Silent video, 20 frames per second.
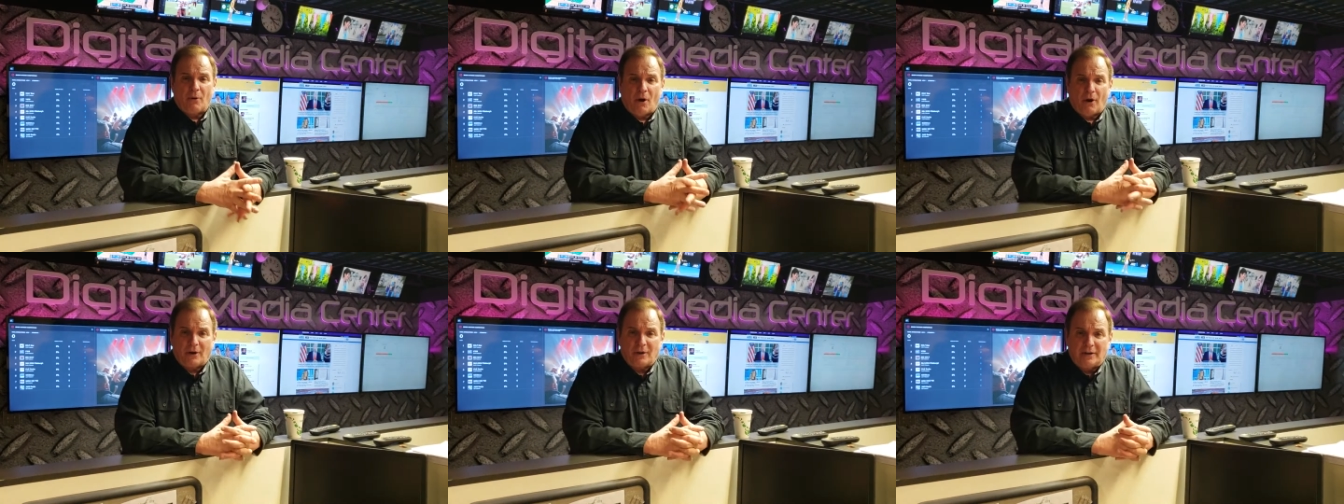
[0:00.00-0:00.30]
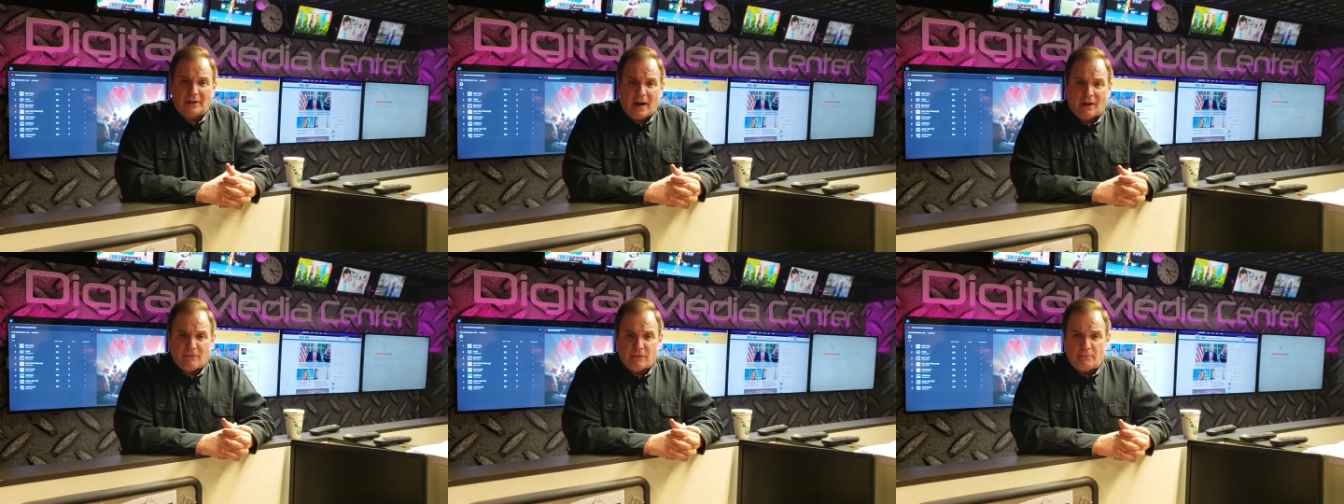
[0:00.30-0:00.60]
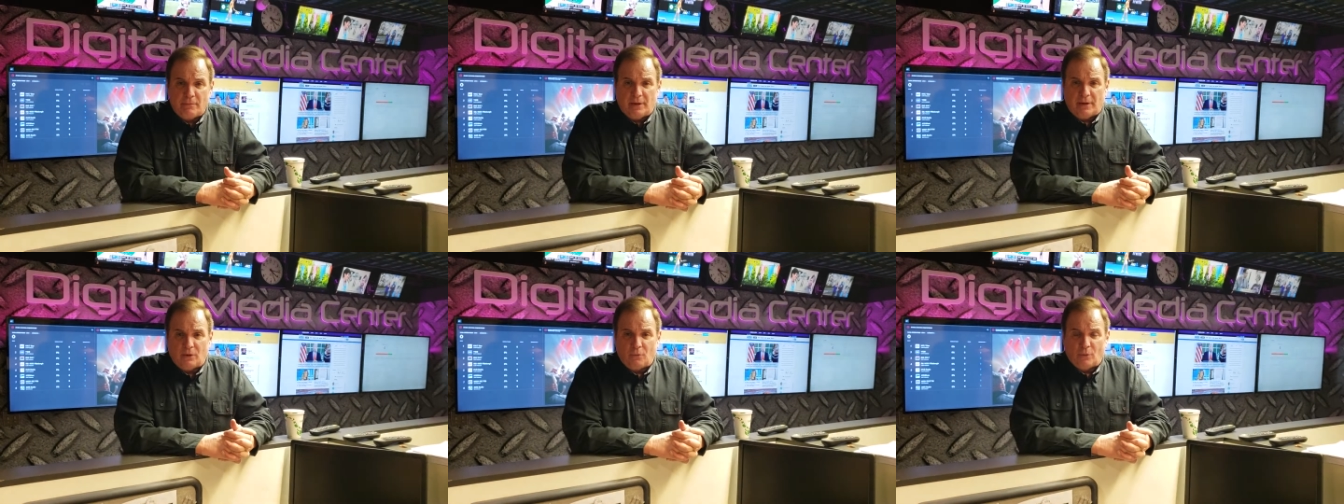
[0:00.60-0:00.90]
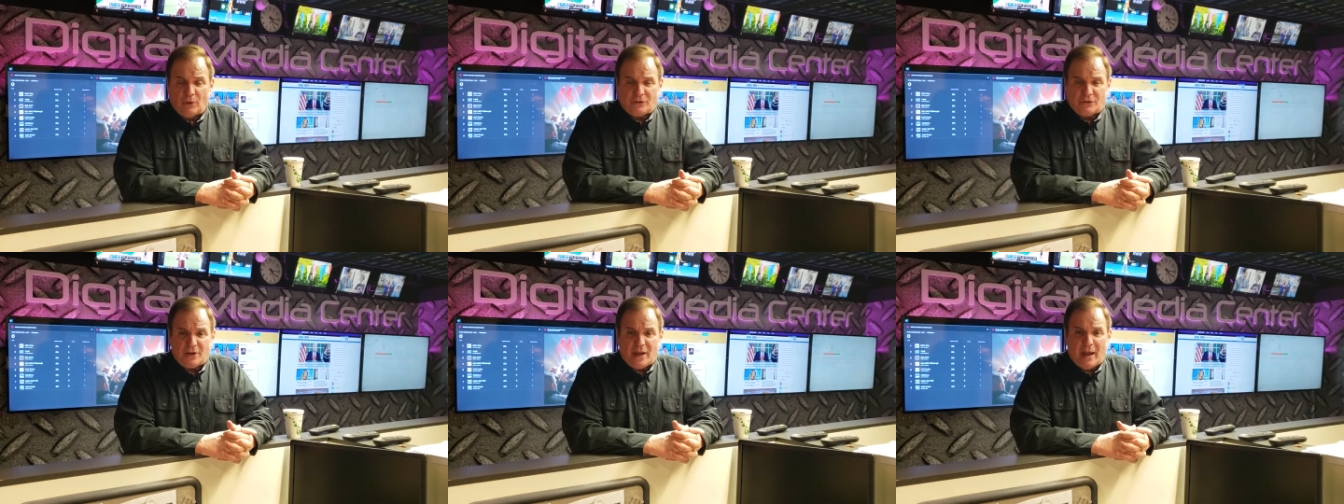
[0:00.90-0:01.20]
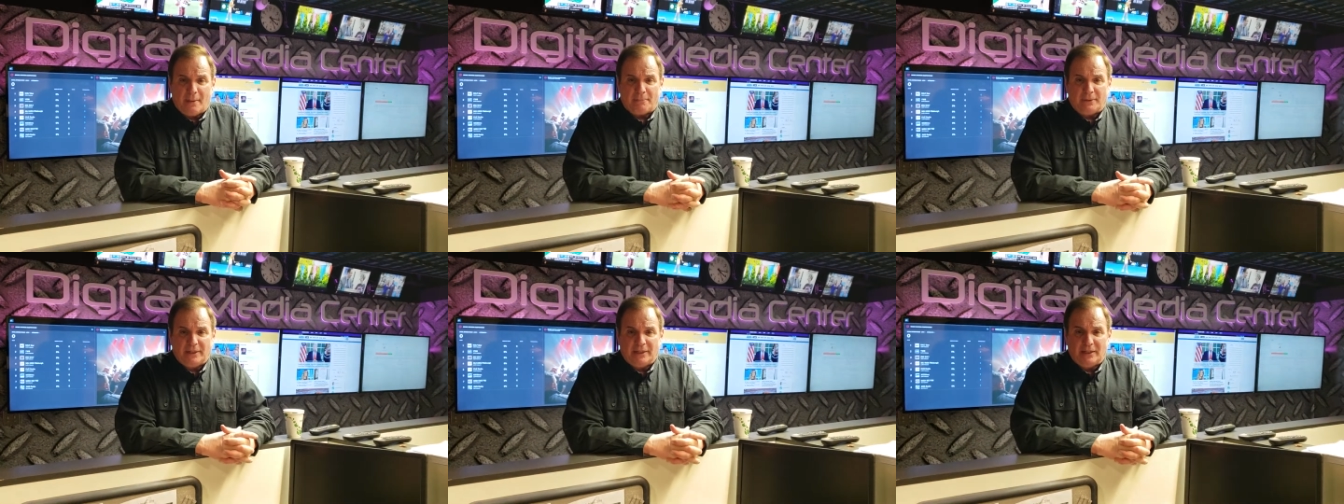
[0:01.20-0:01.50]
our government and what's
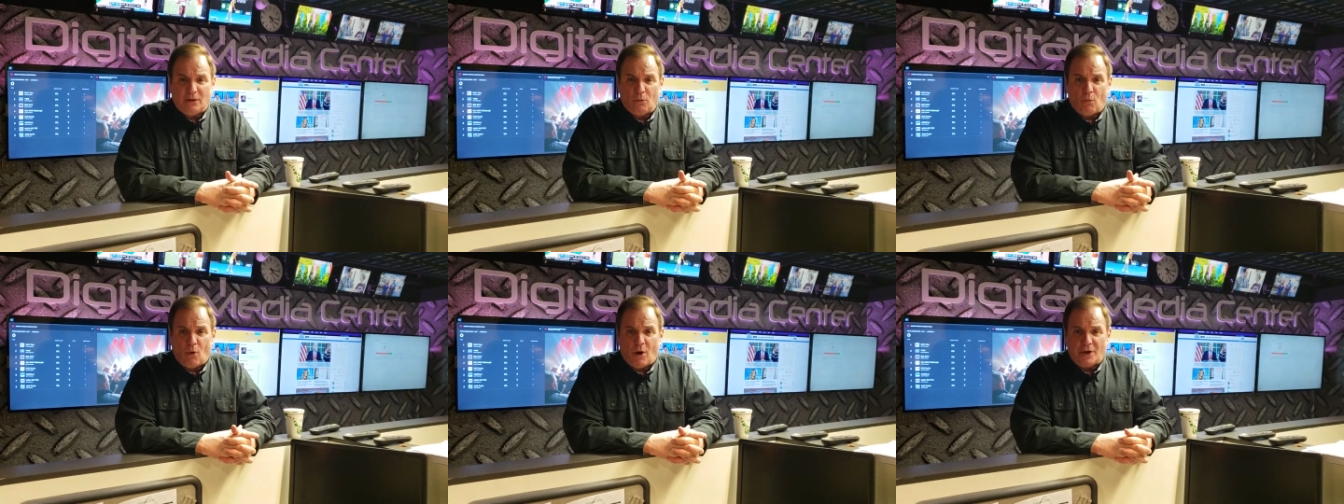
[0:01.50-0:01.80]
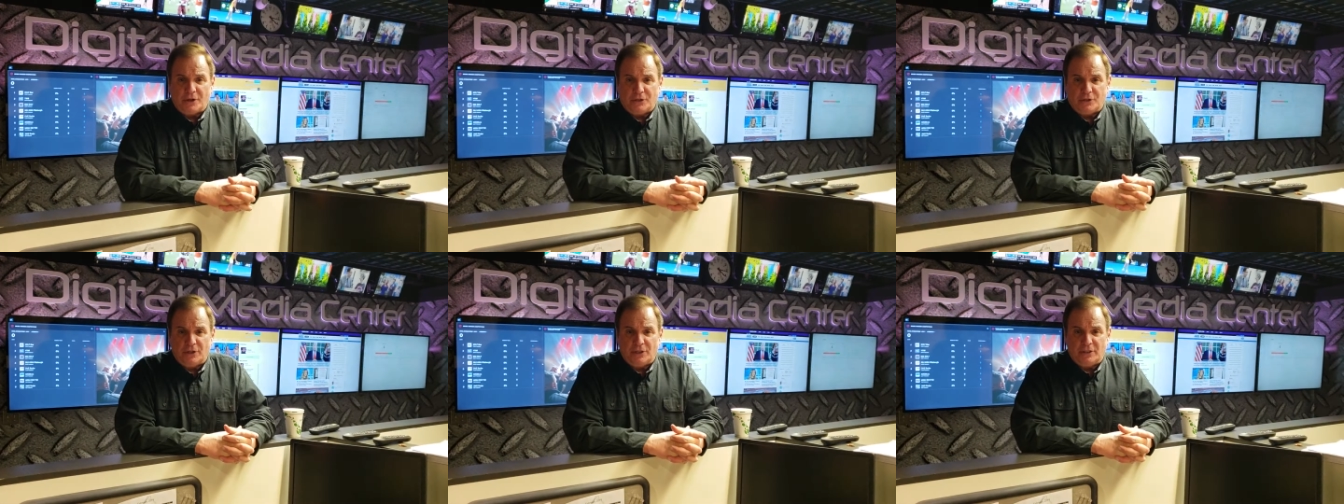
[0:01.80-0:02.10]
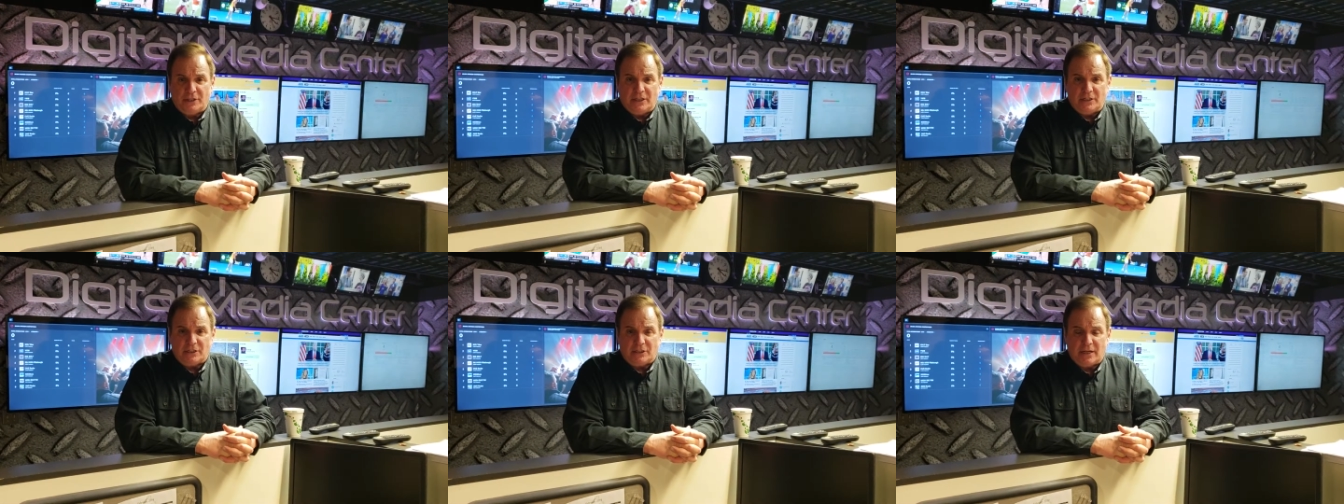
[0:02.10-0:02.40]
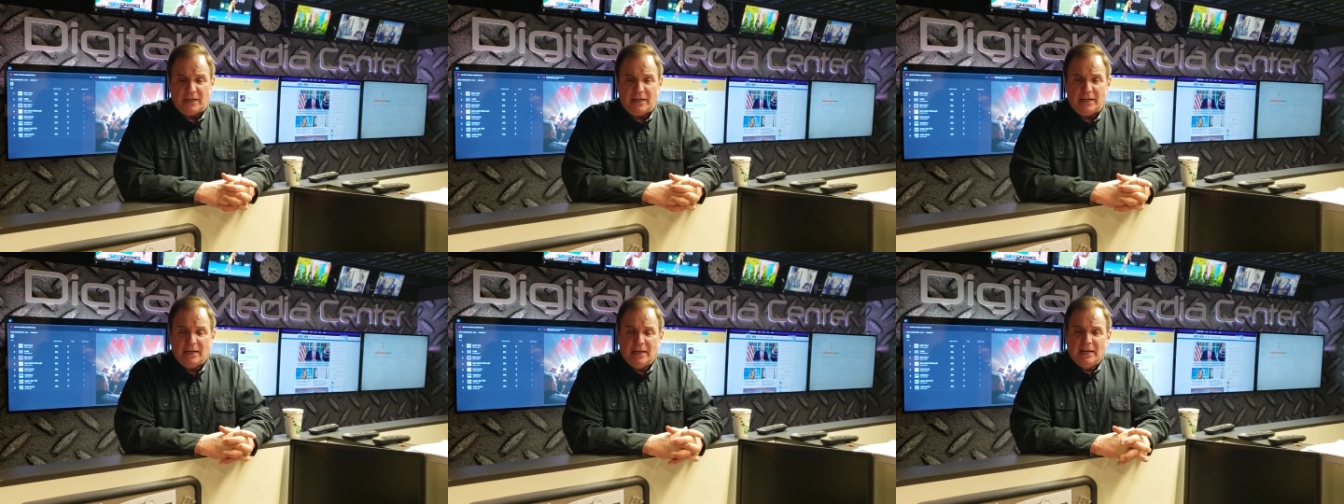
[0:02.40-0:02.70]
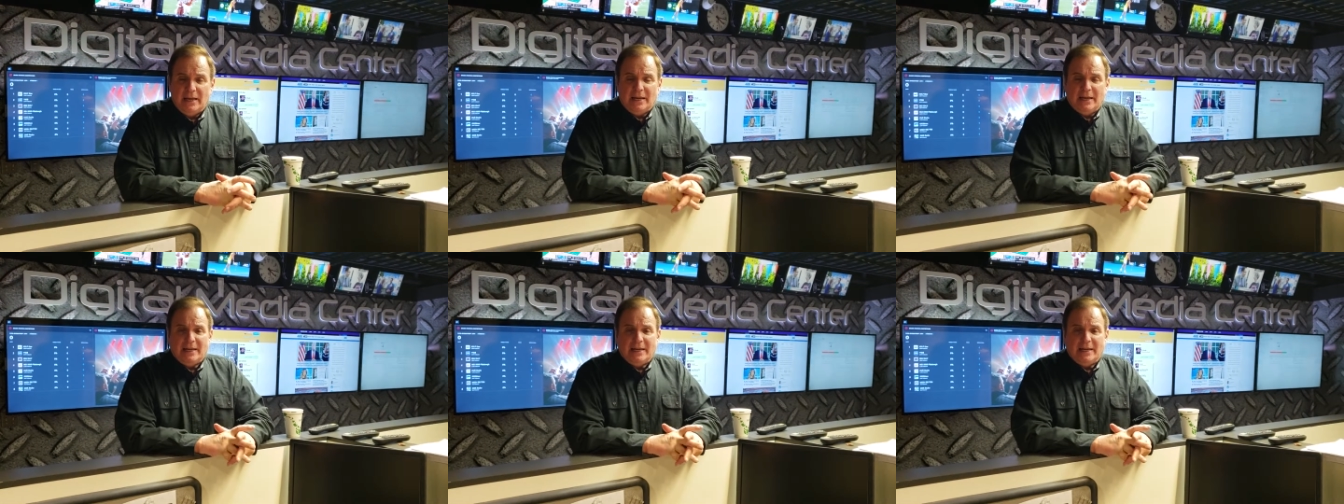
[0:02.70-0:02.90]
happening in Washington, D.C.